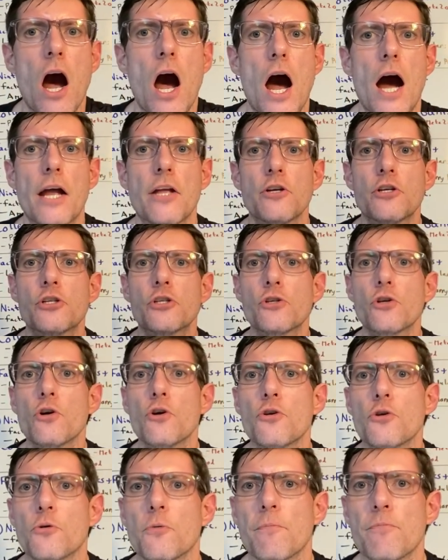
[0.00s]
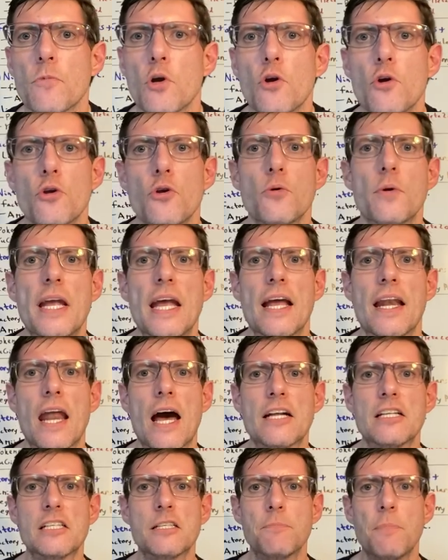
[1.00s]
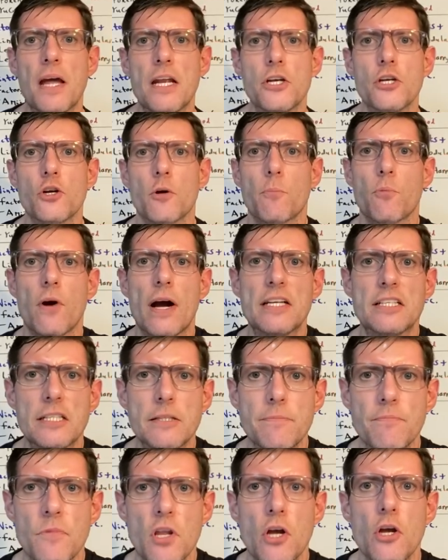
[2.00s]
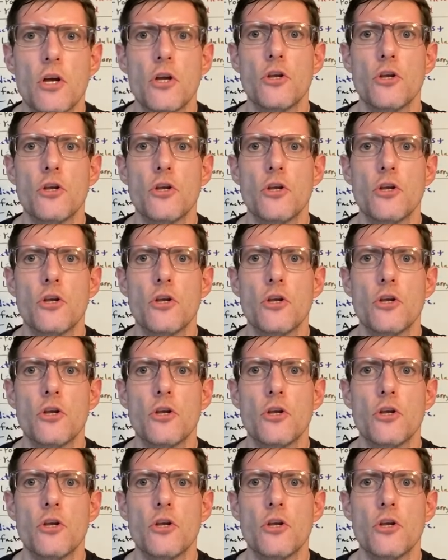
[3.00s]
I assure you, you cannot spend your present,